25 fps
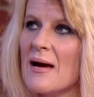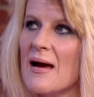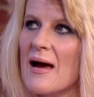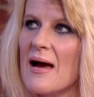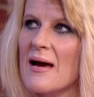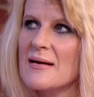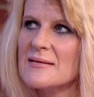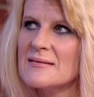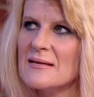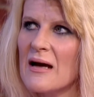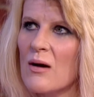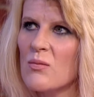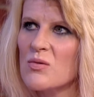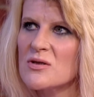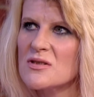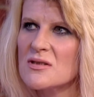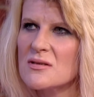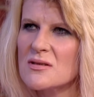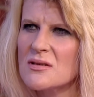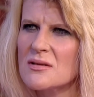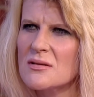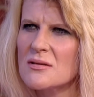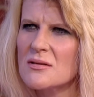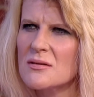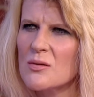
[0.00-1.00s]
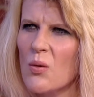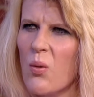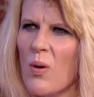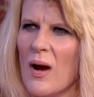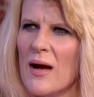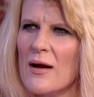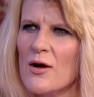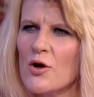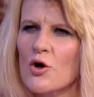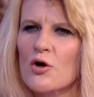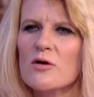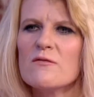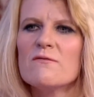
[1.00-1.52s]
and I was
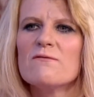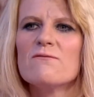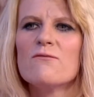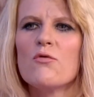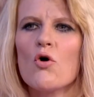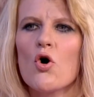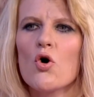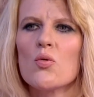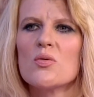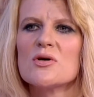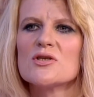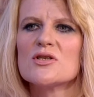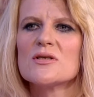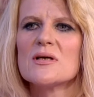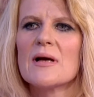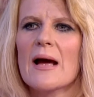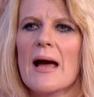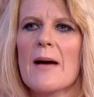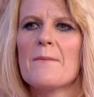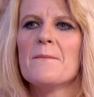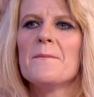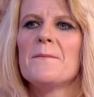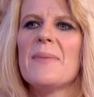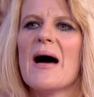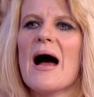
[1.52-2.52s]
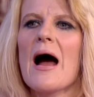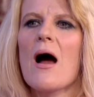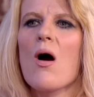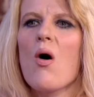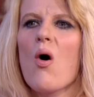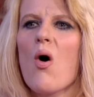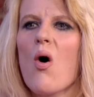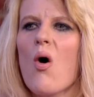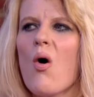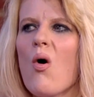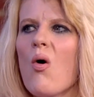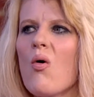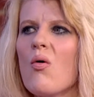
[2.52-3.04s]
quite looking forward to getting back
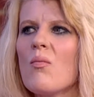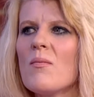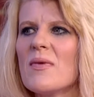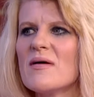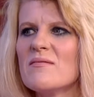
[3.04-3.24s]
home